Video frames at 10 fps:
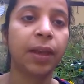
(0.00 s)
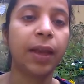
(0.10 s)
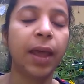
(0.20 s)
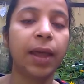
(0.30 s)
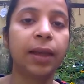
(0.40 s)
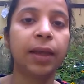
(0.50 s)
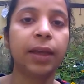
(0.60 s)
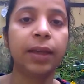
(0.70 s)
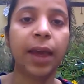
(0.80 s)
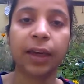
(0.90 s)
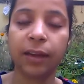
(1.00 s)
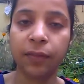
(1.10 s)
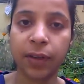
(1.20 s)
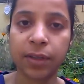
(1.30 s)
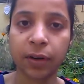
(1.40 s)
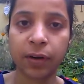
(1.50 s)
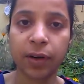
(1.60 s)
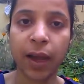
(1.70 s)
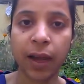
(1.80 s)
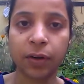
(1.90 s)
Then it activates our
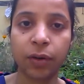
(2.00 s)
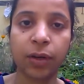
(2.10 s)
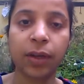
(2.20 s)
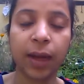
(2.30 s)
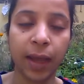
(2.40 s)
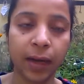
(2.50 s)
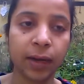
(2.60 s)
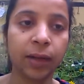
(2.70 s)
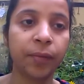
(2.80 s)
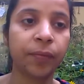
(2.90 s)
thyroid gland